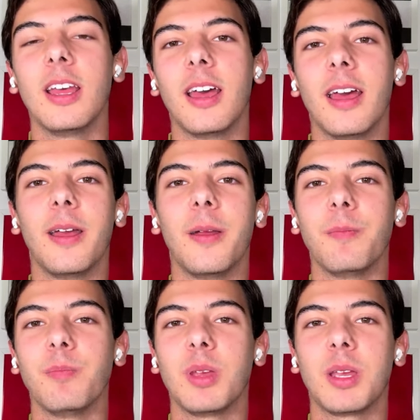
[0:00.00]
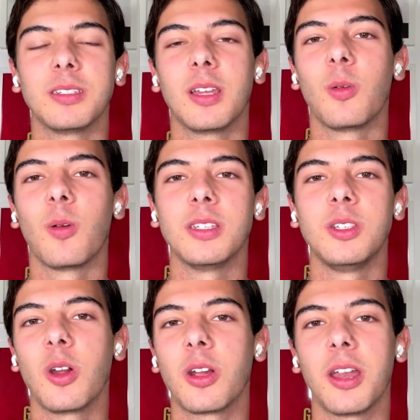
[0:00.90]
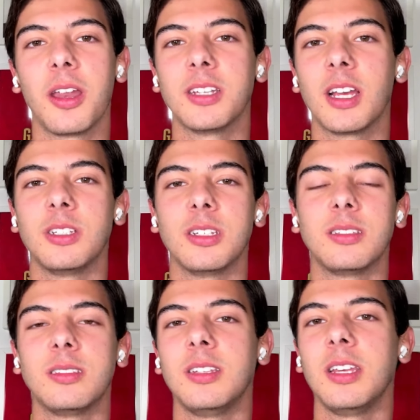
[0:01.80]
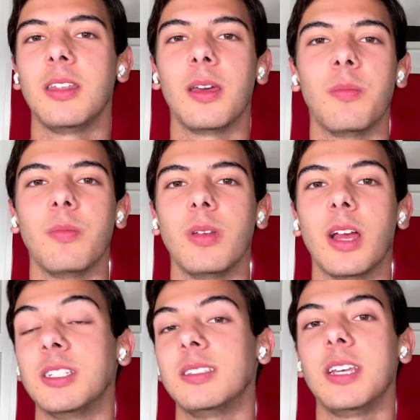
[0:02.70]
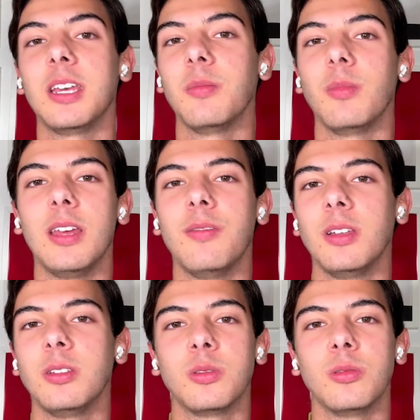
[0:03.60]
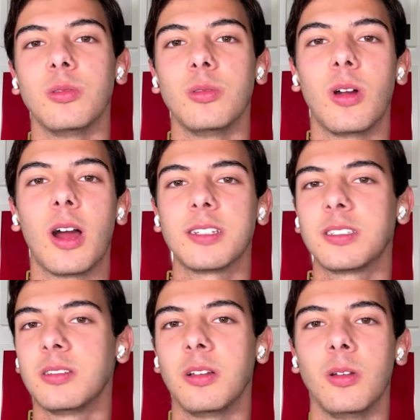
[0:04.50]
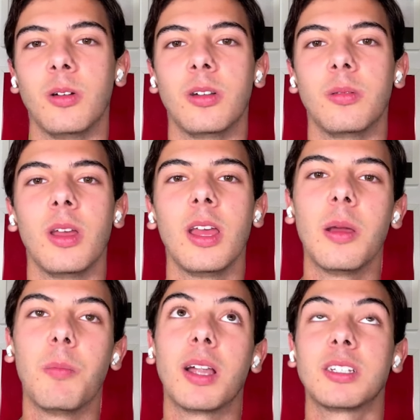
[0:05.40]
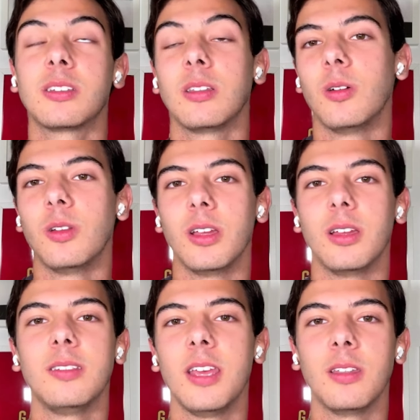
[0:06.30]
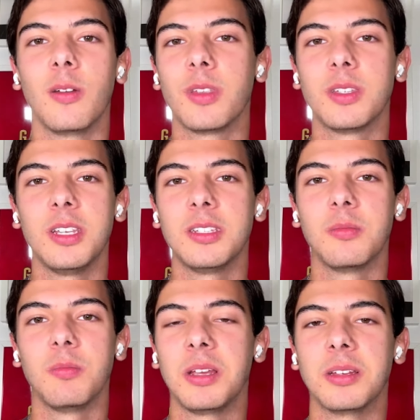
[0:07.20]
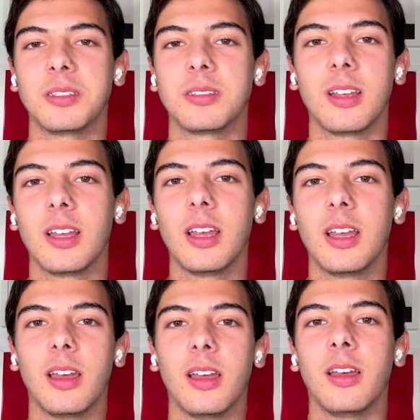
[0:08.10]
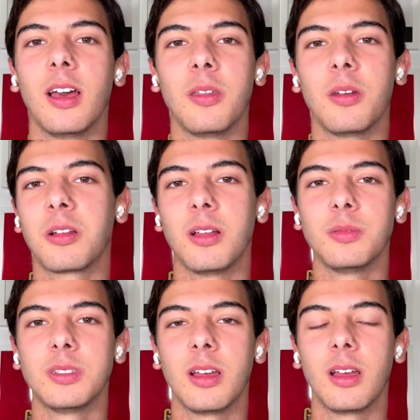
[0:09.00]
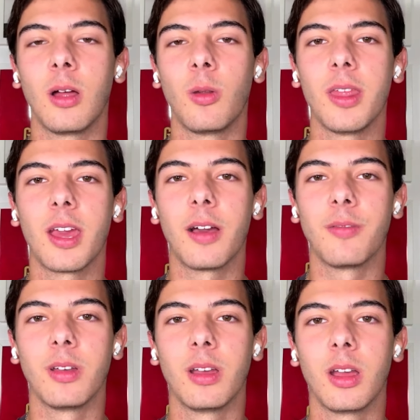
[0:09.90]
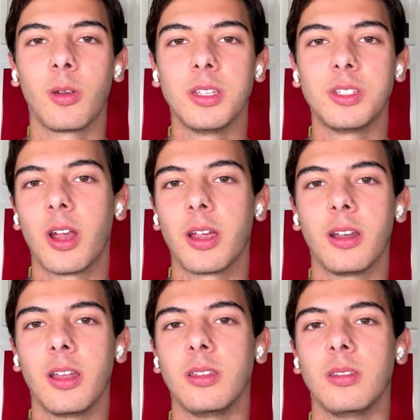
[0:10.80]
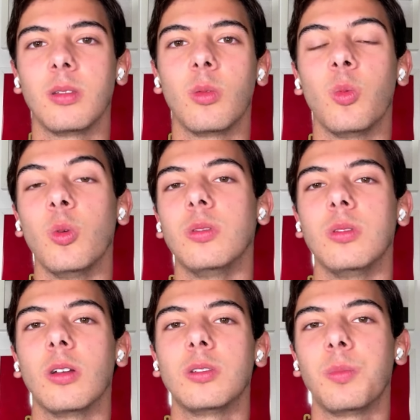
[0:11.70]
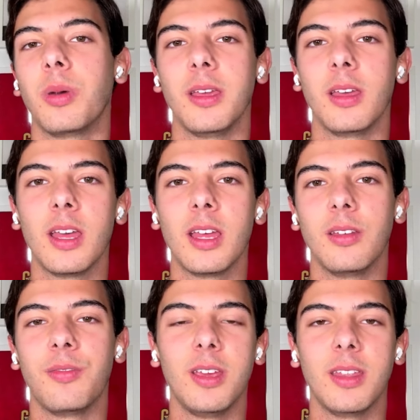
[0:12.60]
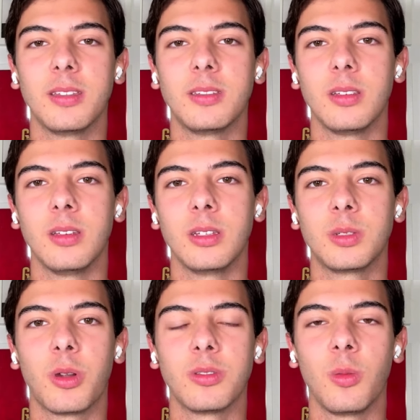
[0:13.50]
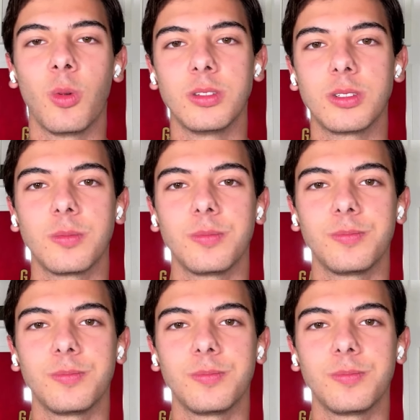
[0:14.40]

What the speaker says: Because otherwise, Gyökeres, I just see him leaving to Arsenal or Barcelona at the end of the season, because other clubs already have a great striker and would not pay the fee that Sporting wants.